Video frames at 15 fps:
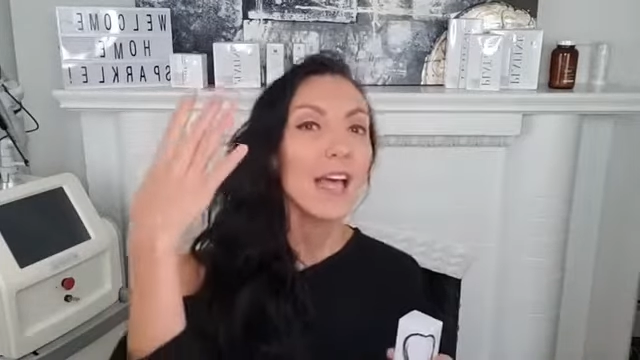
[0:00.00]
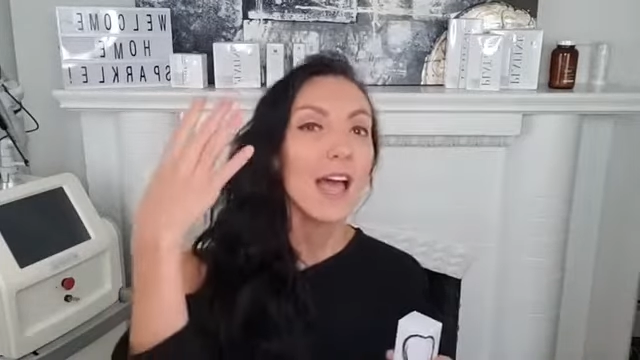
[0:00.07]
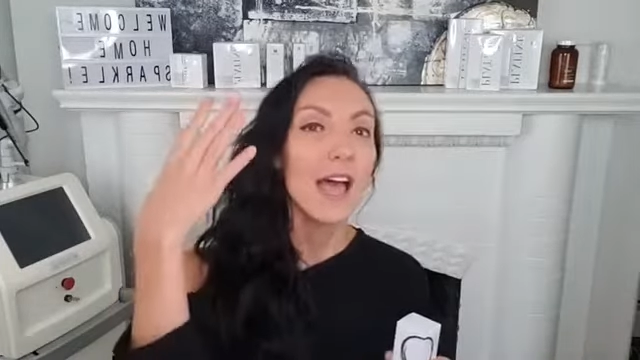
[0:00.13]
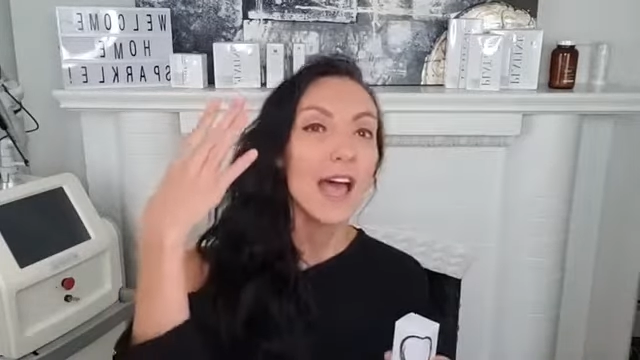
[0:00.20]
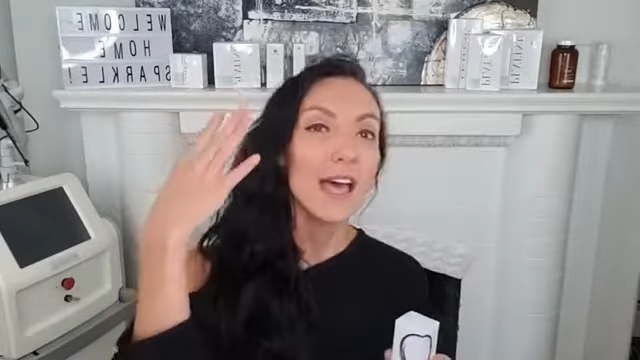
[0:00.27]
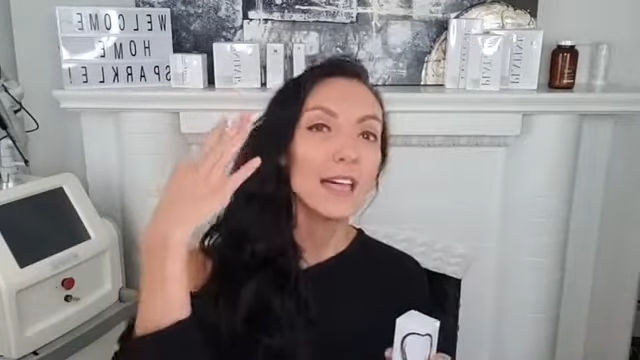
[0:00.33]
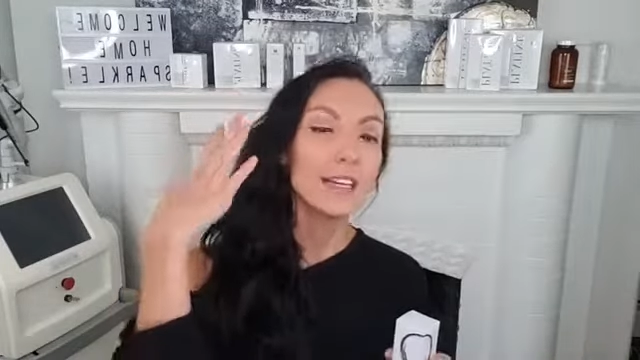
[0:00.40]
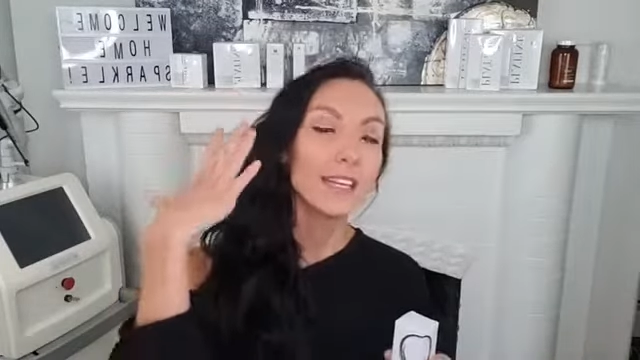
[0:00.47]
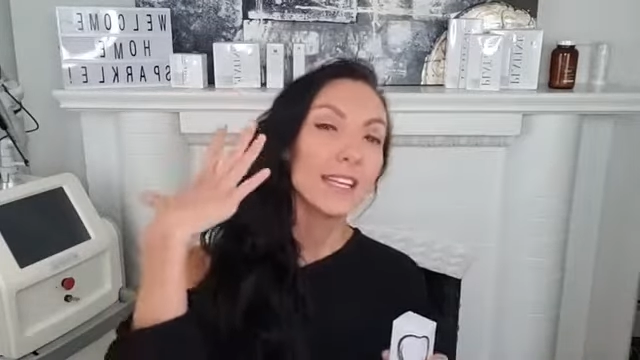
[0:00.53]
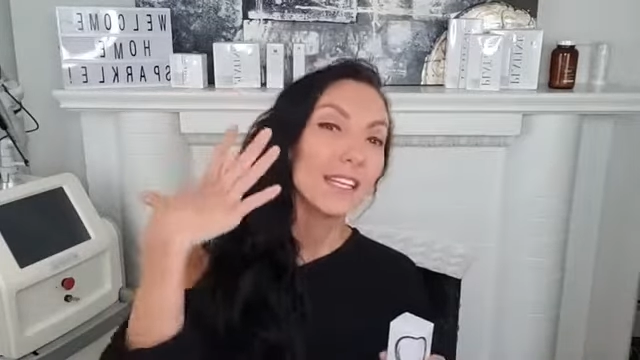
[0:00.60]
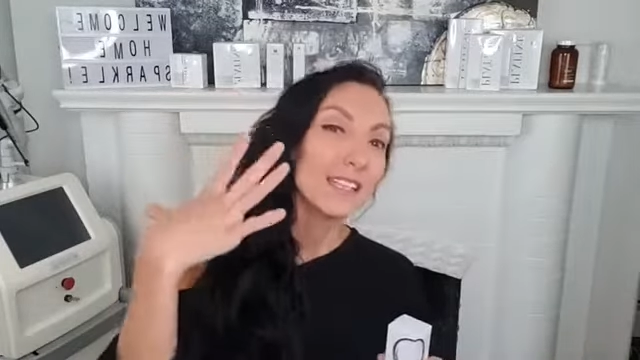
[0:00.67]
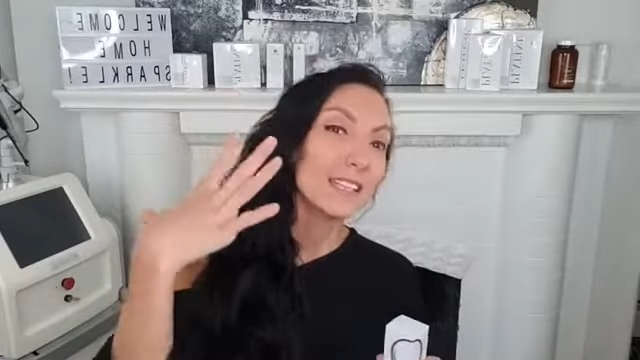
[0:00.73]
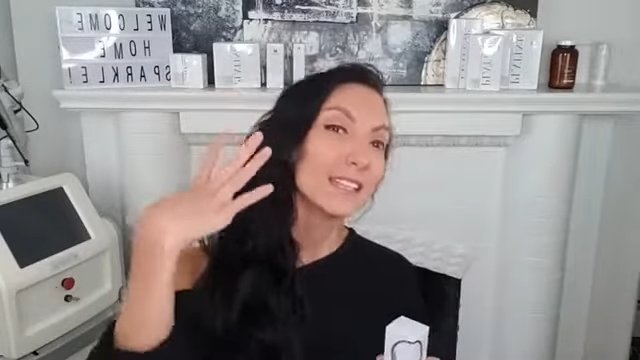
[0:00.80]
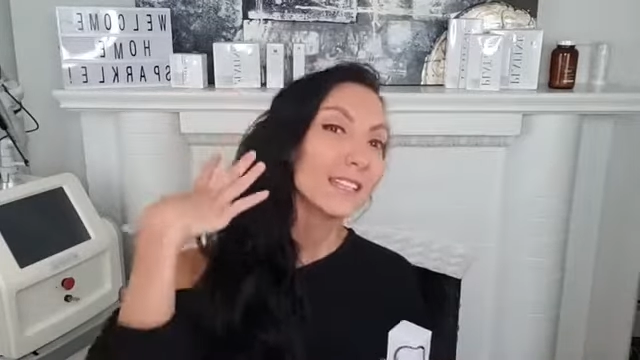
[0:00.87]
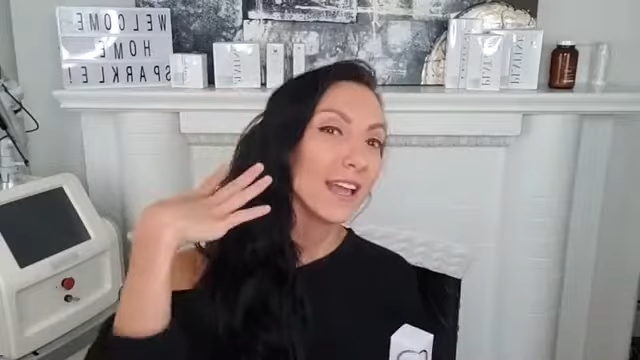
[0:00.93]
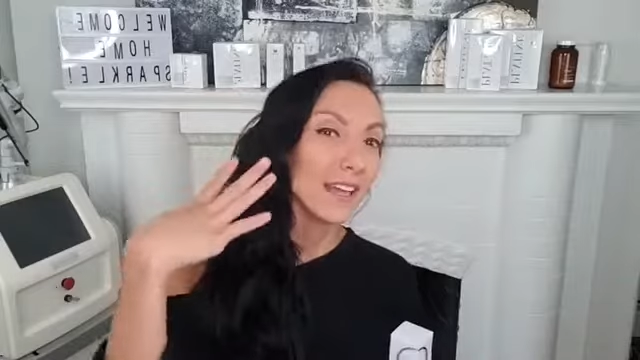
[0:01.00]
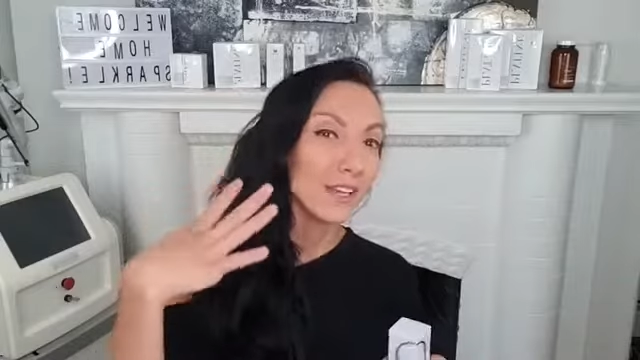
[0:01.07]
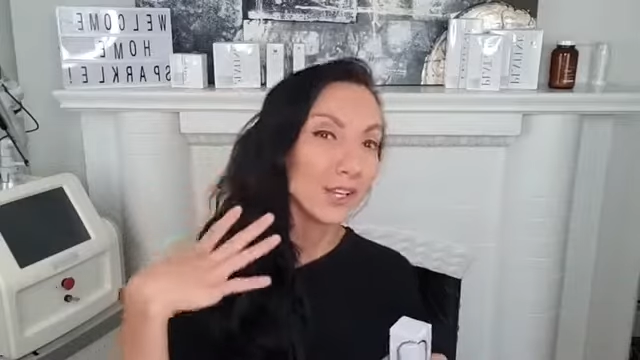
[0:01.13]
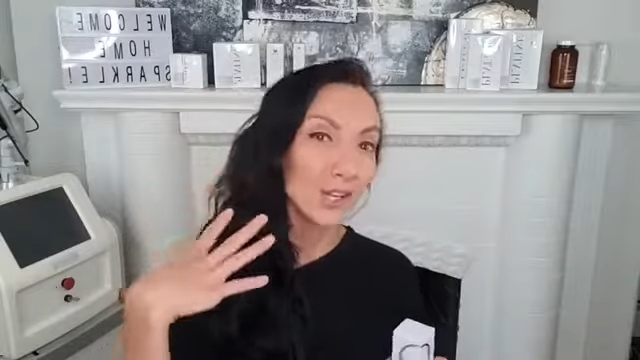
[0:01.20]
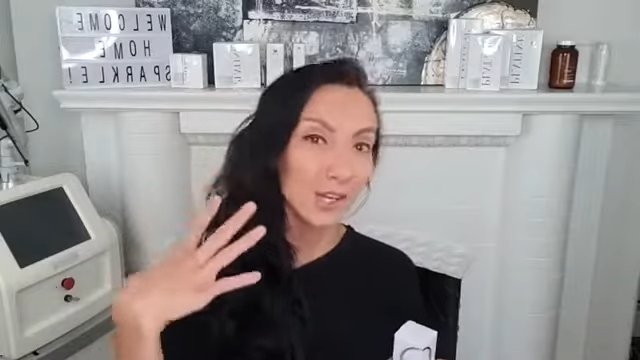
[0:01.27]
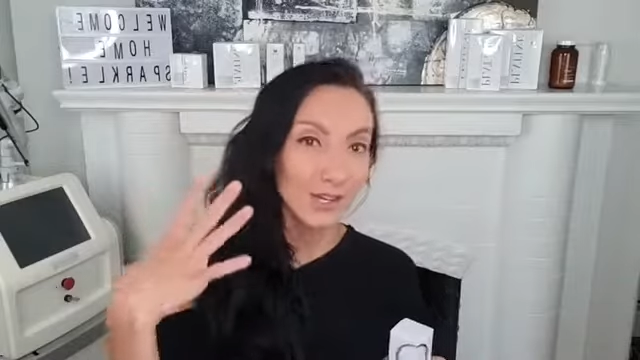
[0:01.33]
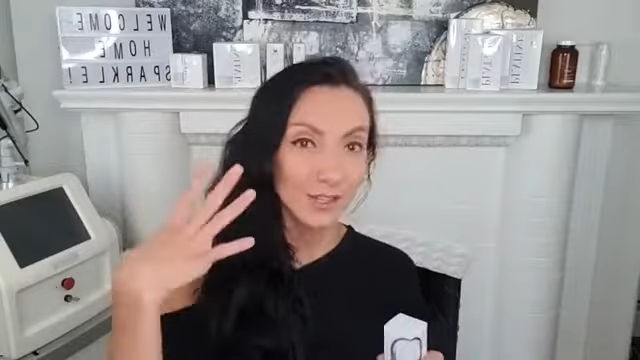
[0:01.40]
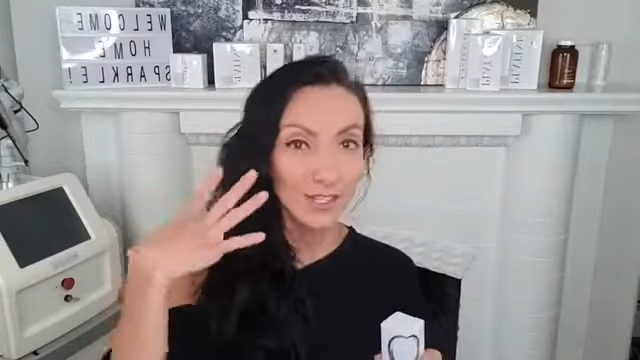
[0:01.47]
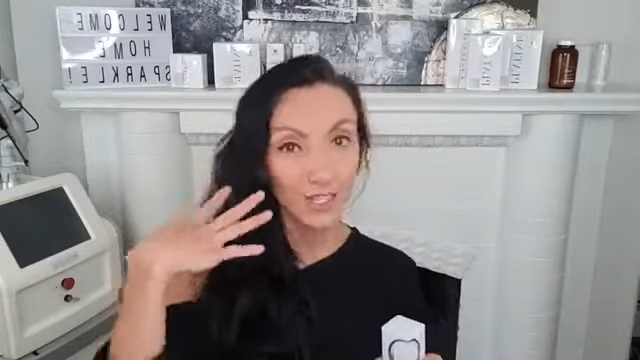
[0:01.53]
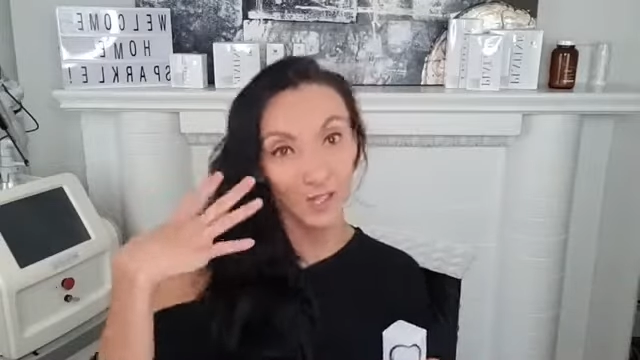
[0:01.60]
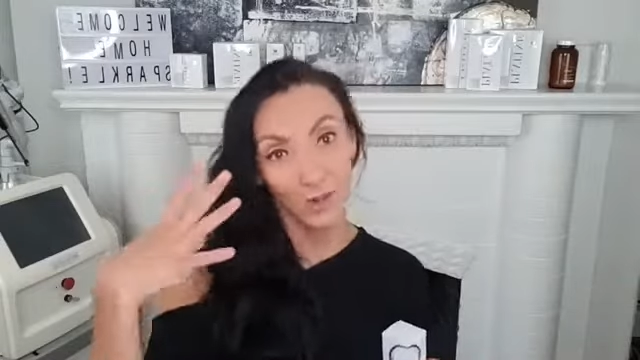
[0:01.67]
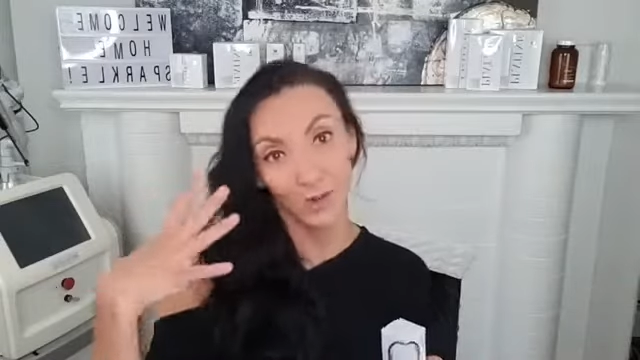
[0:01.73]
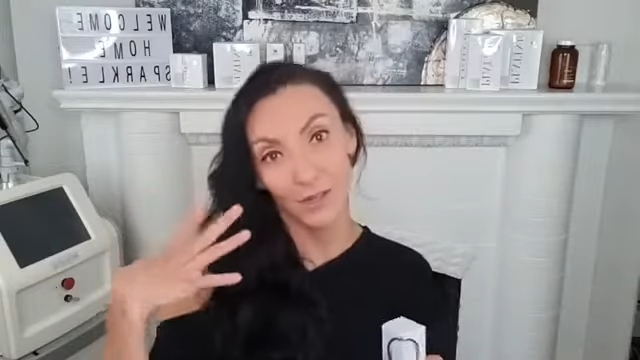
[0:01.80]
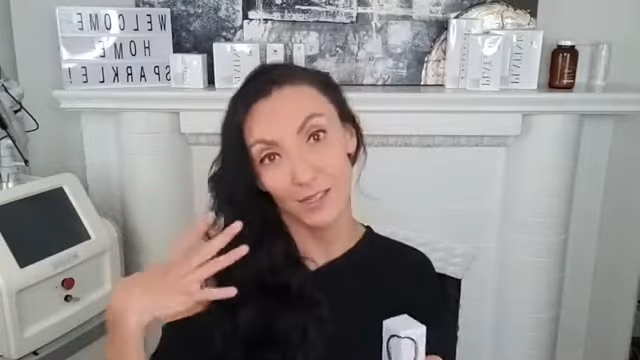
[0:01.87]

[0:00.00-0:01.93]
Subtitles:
and it send your